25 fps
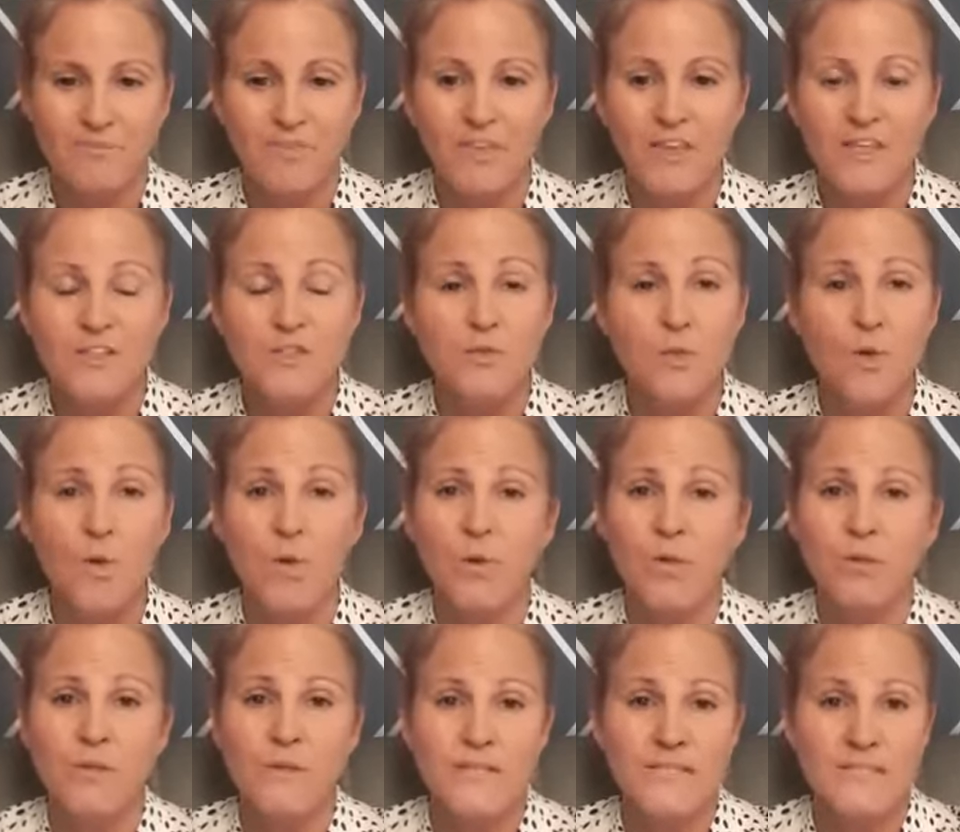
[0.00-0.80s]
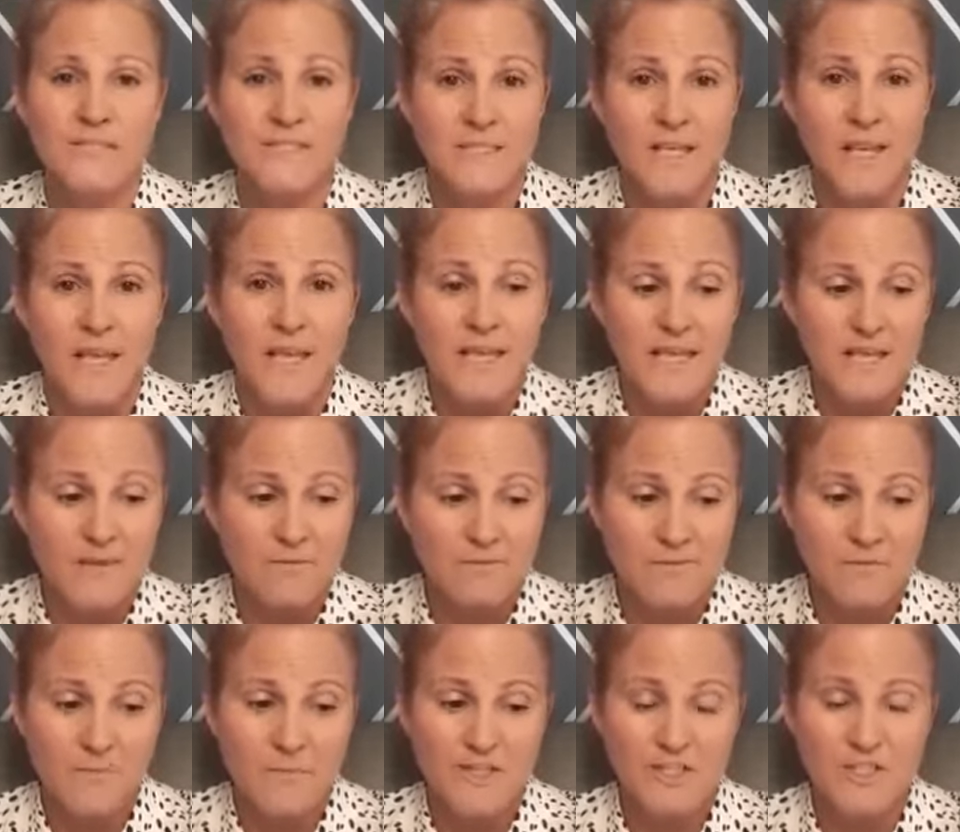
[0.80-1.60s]
So all this
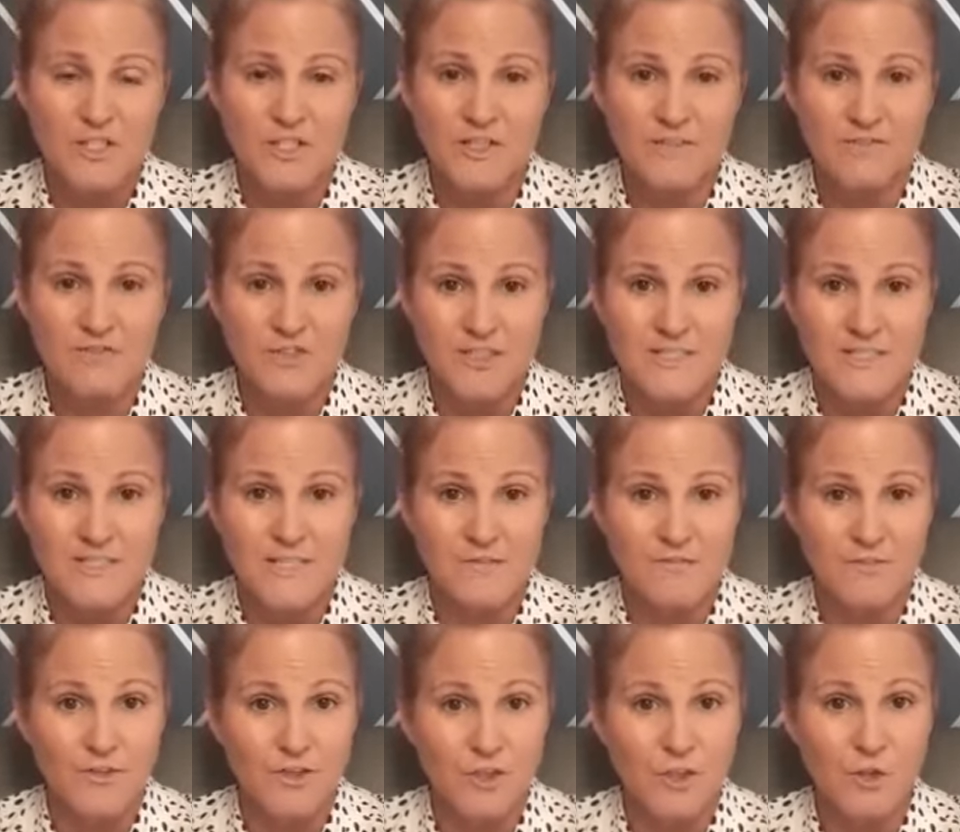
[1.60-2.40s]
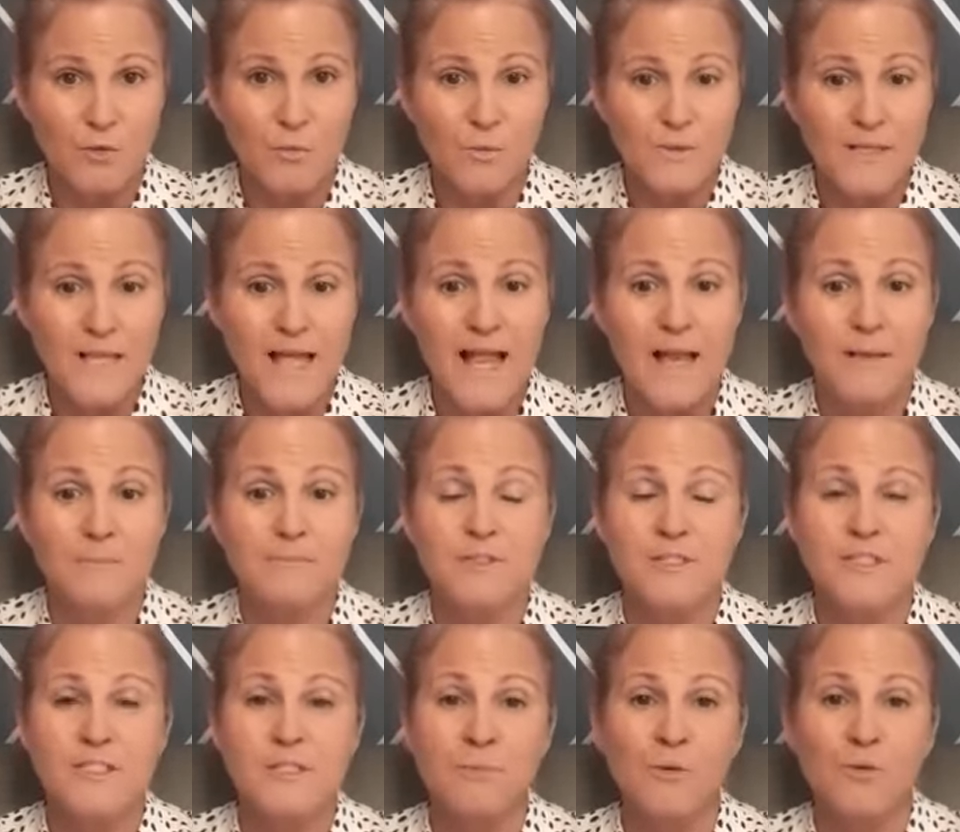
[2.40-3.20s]
information I've just given you will help
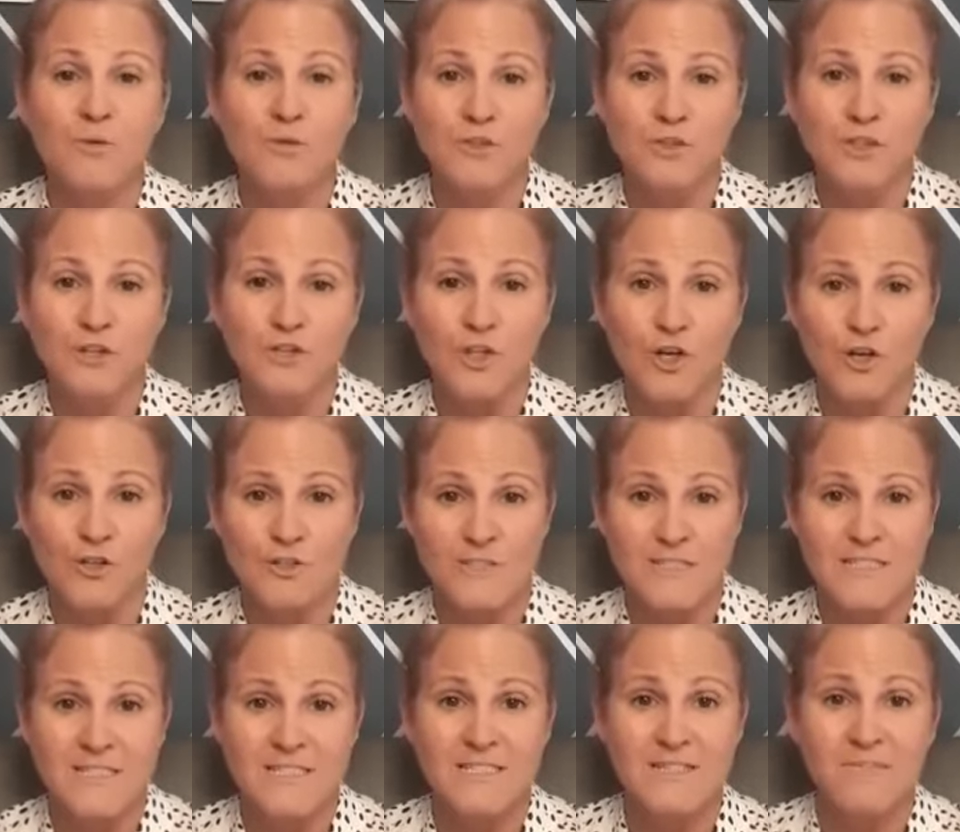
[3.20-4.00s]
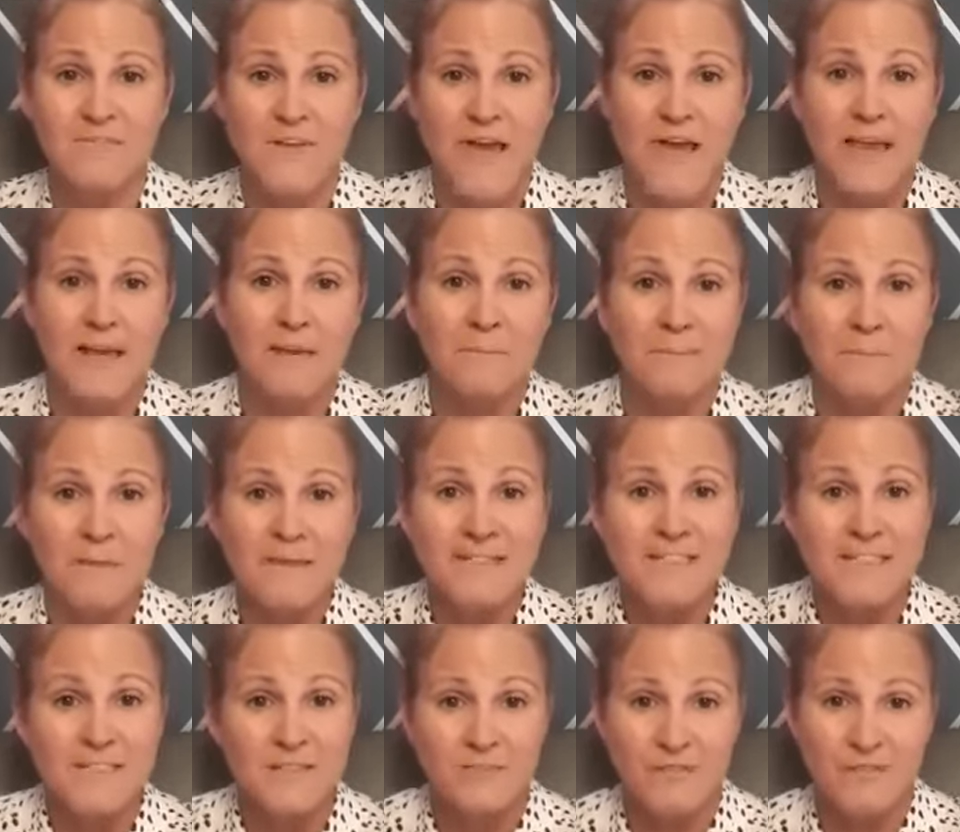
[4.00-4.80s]
to support your toddler's
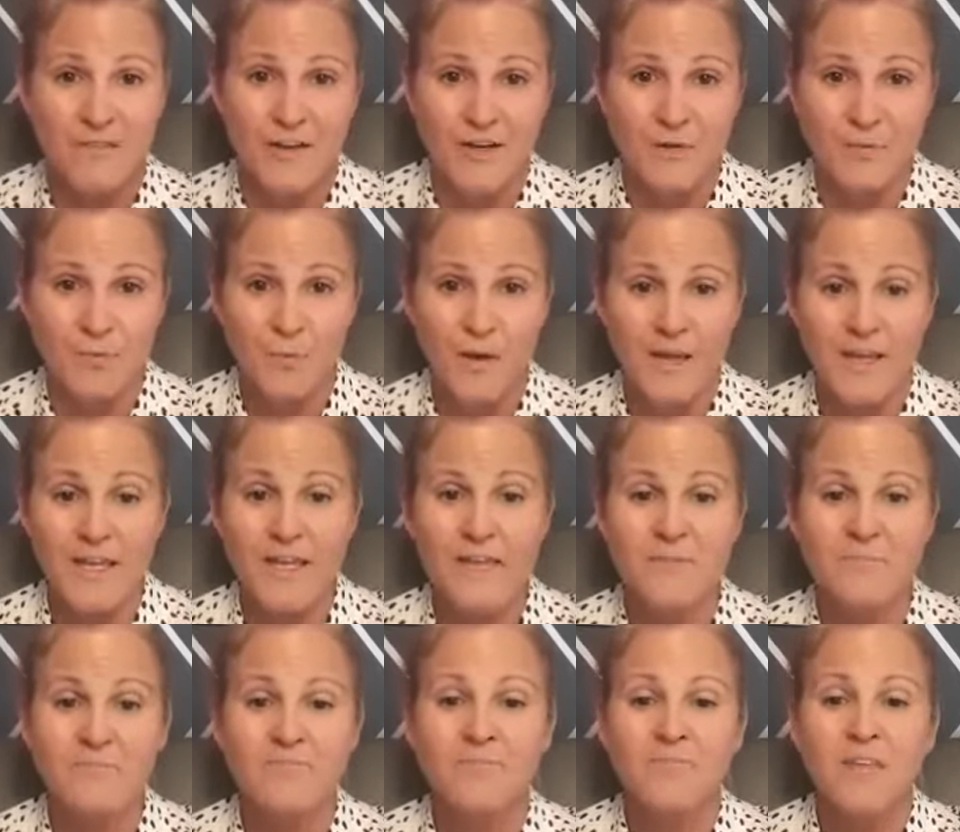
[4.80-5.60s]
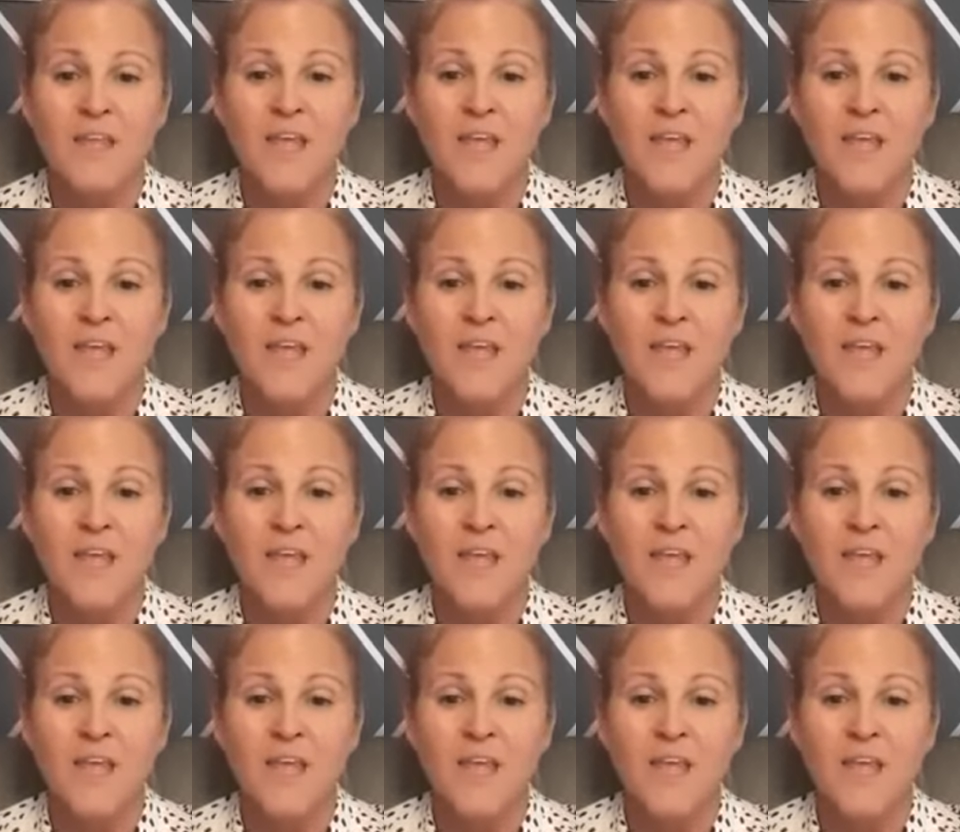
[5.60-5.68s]
development in a fun way.